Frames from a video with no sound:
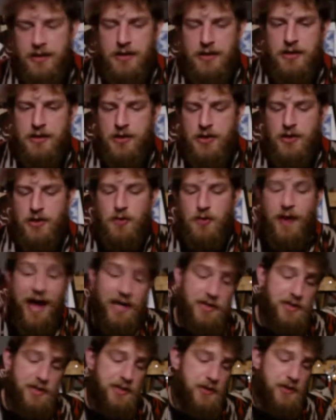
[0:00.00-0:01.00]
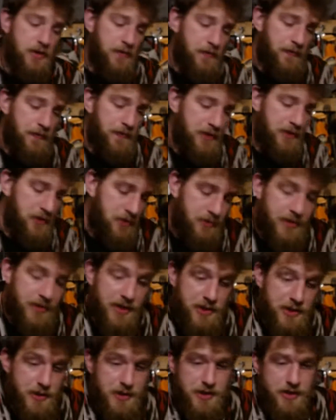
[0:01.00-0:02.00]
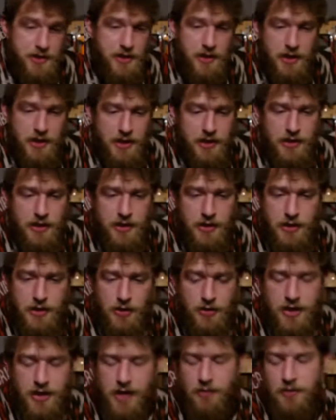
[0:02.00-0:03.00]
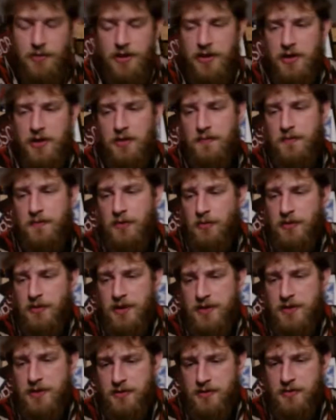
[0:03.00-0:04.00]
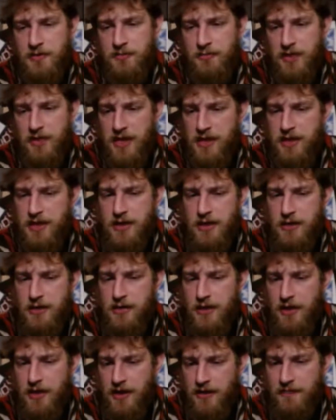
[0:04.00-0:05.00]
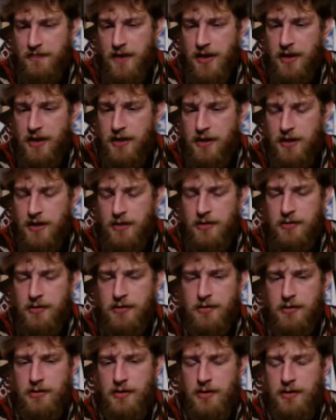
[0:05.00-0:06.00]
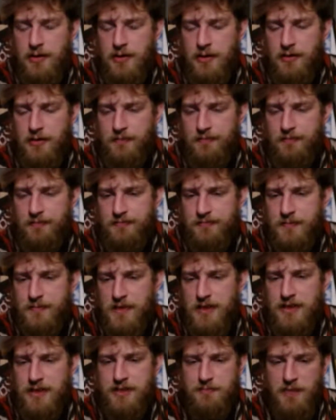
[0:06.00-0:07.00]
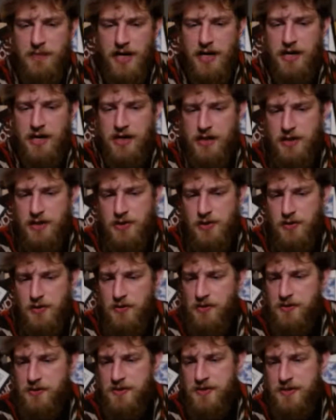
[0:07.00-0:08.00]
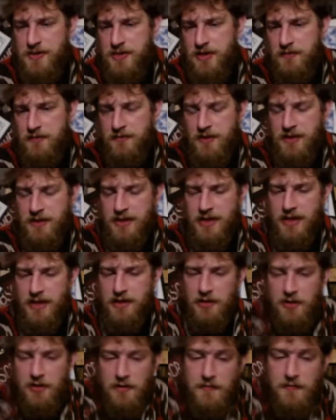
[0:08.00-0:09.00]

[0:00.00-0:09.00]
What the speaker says: you actually don't feel much. Like you're not really going to feel much in plate kit. Like if anything, at least body and shoulders and stuff like that, you're going to